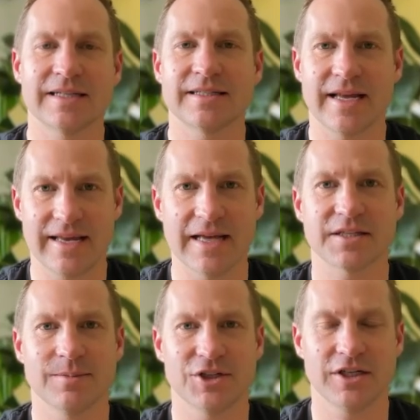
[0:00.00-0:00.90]
say
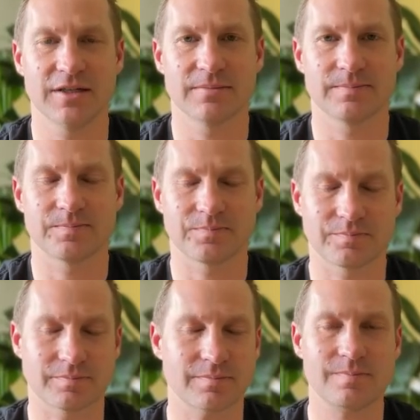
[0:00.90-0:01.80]
yes machine.
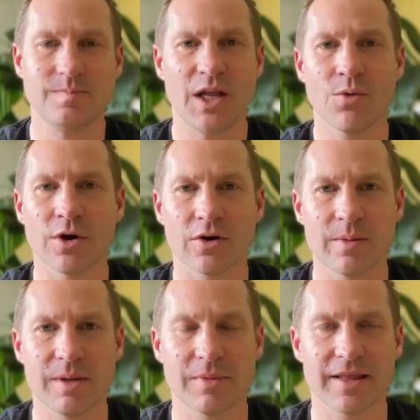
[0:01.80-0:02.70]
What do I
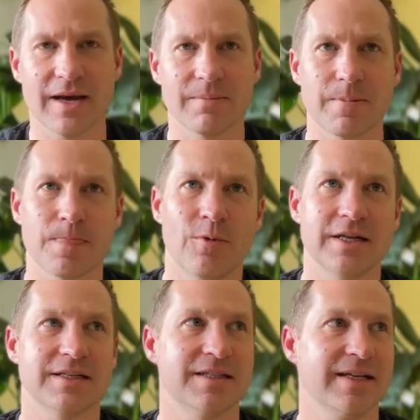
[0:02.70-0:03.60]
mean by that? What
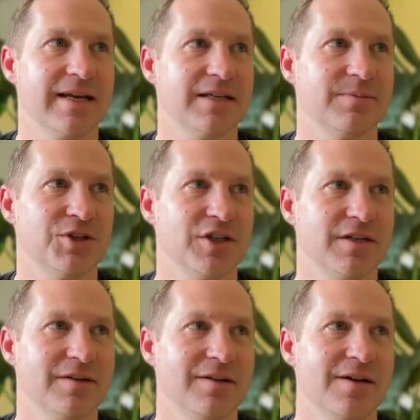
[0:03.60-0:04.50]
is a say yes
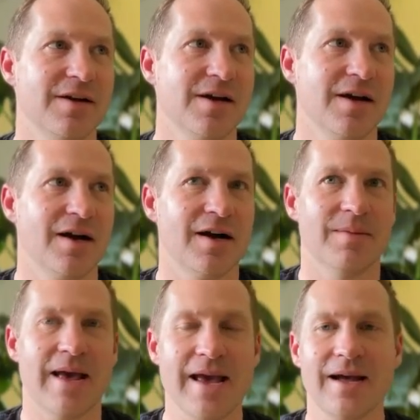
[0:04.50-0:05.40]
machine?
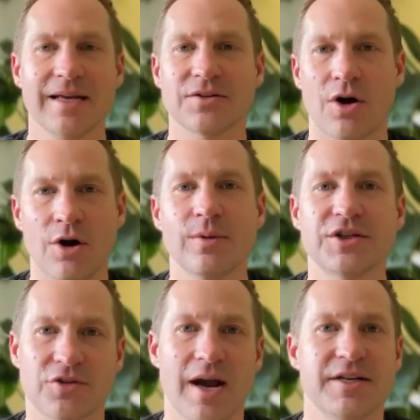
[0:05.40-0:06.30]
AI is
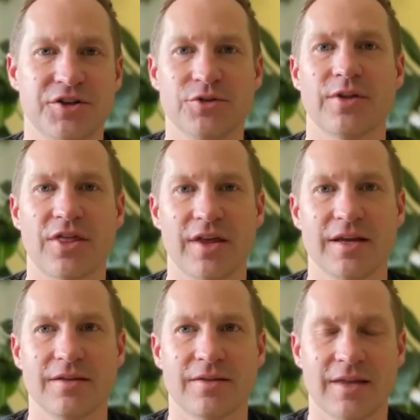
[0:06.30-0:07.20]
always trying to do the
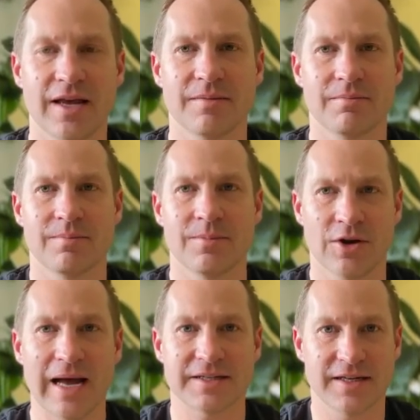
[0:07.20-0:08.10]
thing that
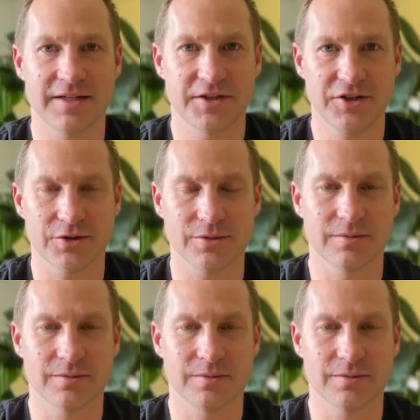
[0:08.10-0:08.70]
you're asking it to do.